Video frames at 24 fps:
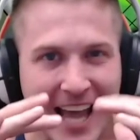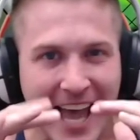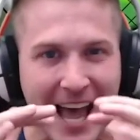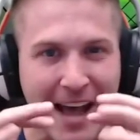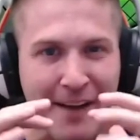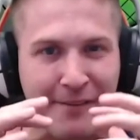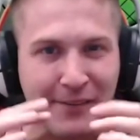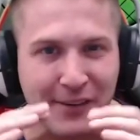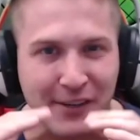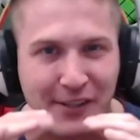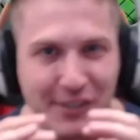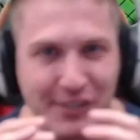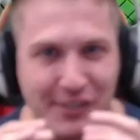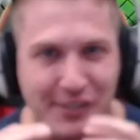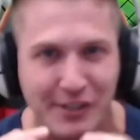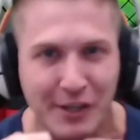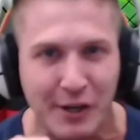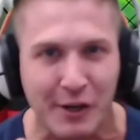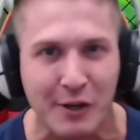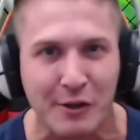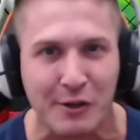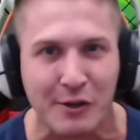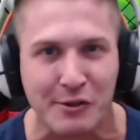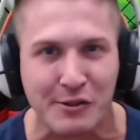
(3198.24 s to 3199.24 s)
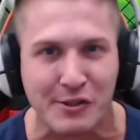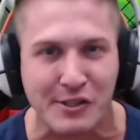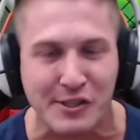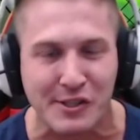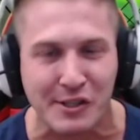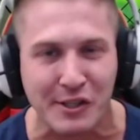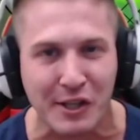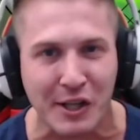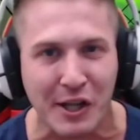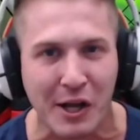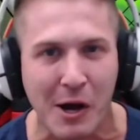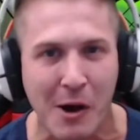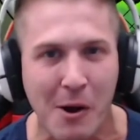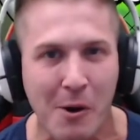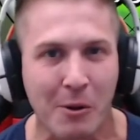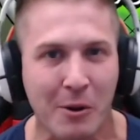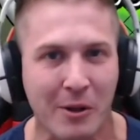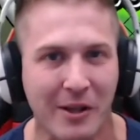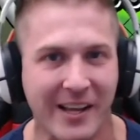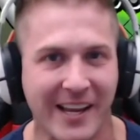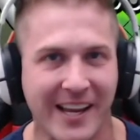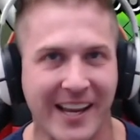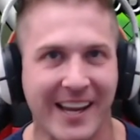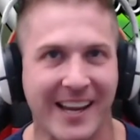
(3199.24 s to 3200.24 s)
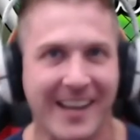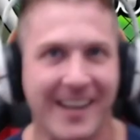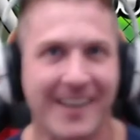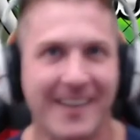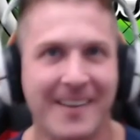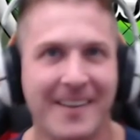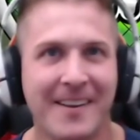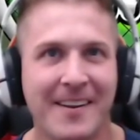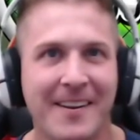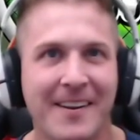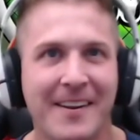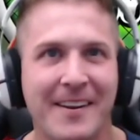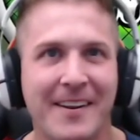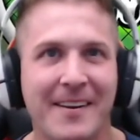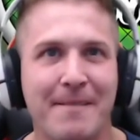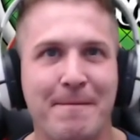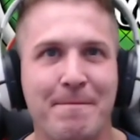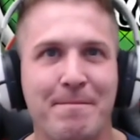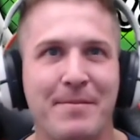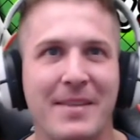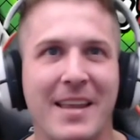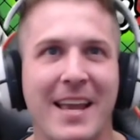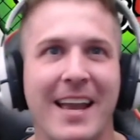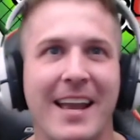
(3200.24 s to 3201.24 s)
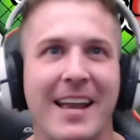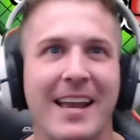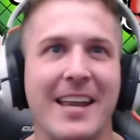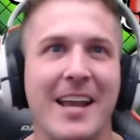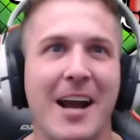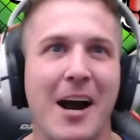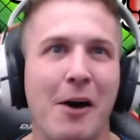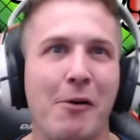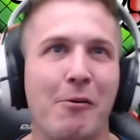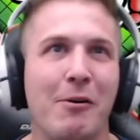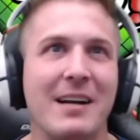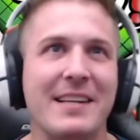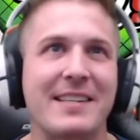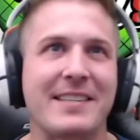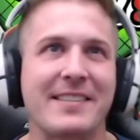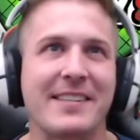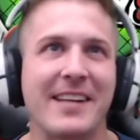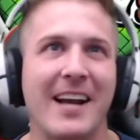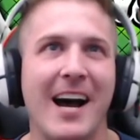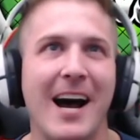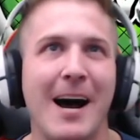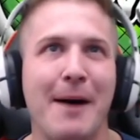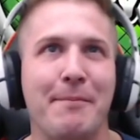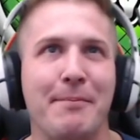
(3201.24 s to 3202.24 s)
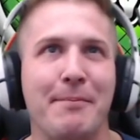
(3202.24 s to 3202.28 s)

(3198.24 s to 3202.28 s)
ever so slowly. Yo, what's up?